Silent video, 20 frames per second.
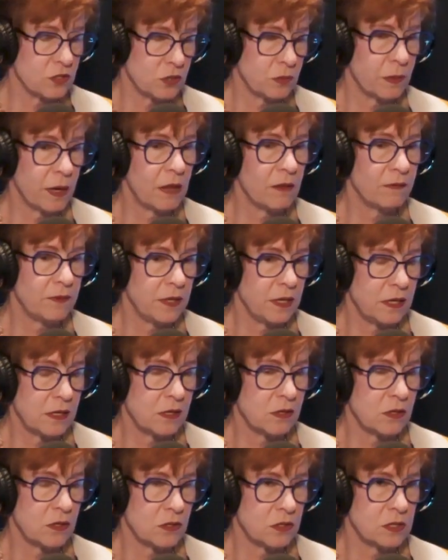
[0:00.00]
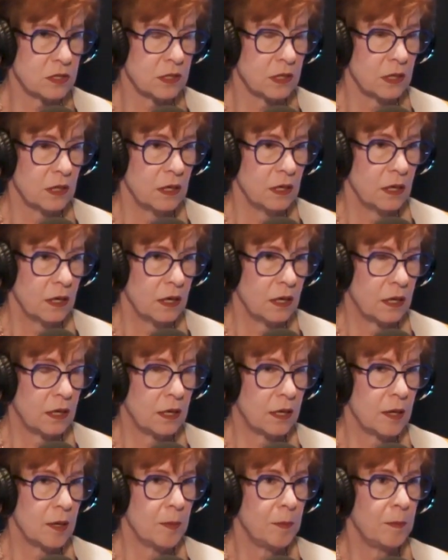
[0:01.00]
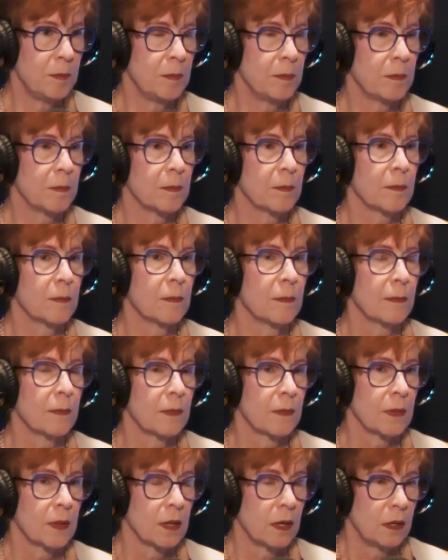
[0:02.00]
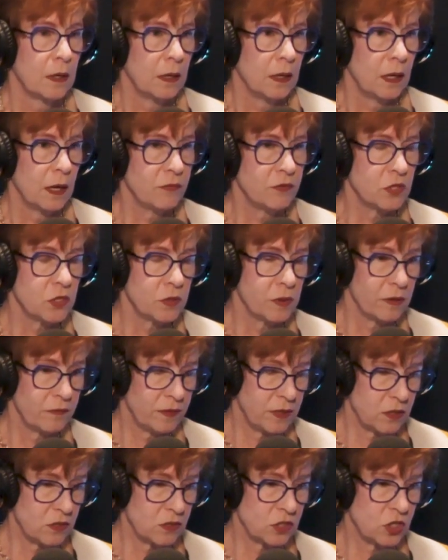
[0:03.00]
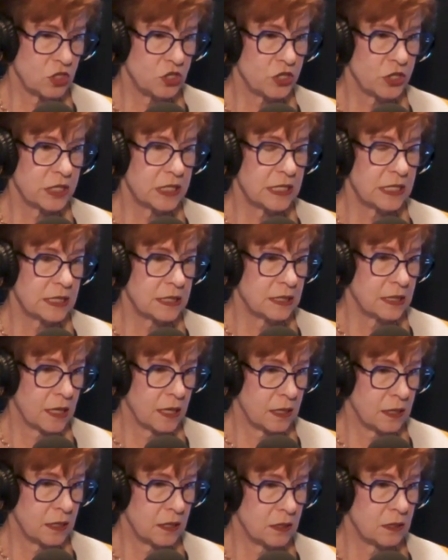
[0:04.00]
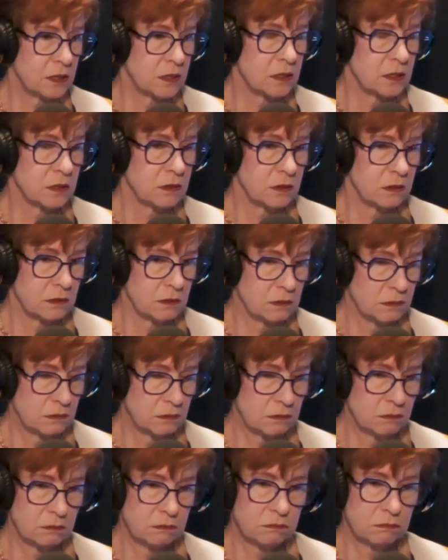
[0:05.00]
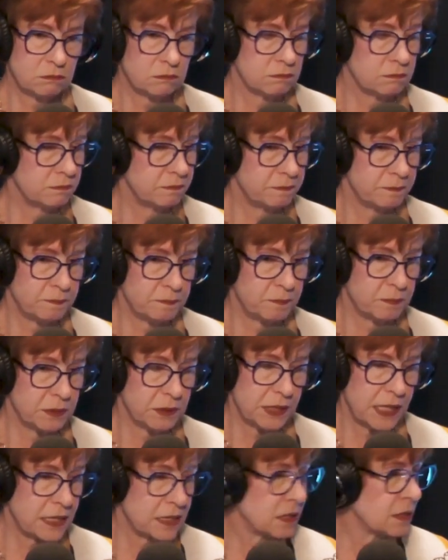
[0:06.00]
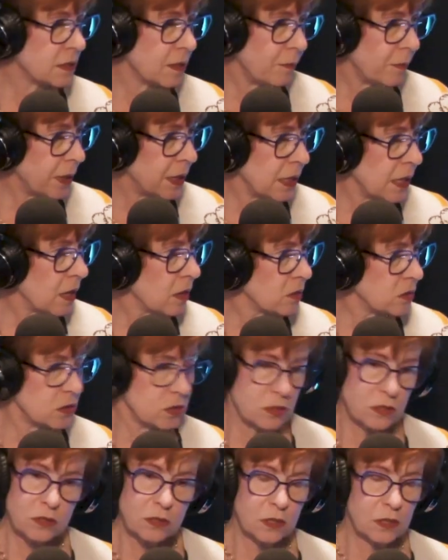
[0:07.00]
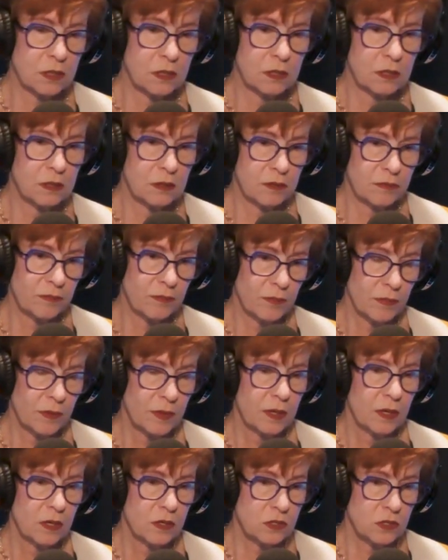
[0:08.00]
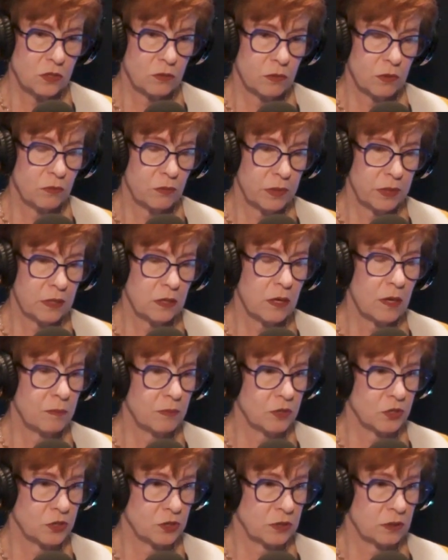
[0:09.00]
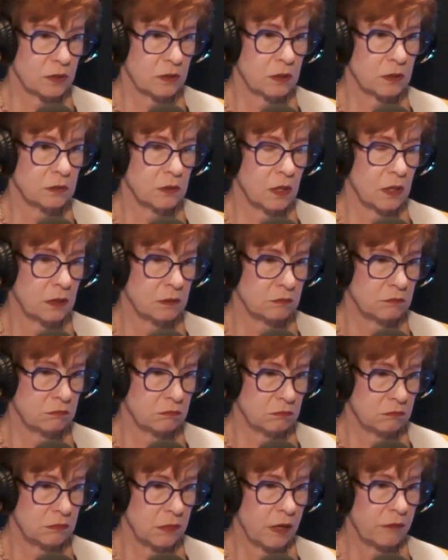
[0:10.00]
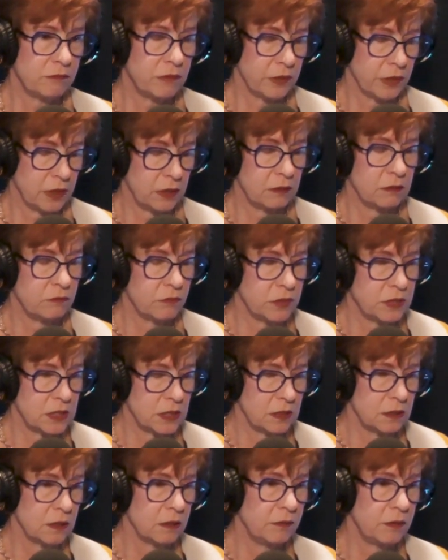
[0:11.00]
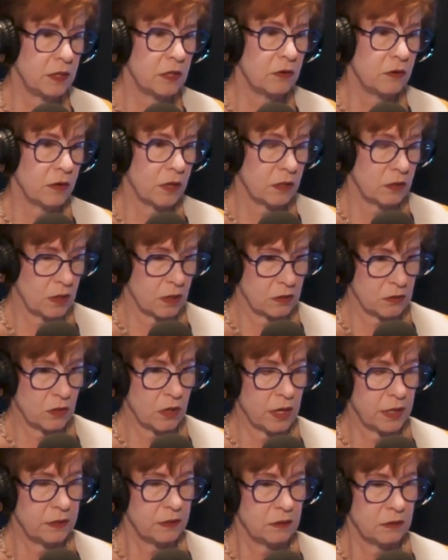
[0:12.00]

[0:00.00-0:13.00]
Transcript: twelve years, um, after twelve years, I just decided to let somebody else uh, do it. We accomplished a, a really we did uh, you know a, a lot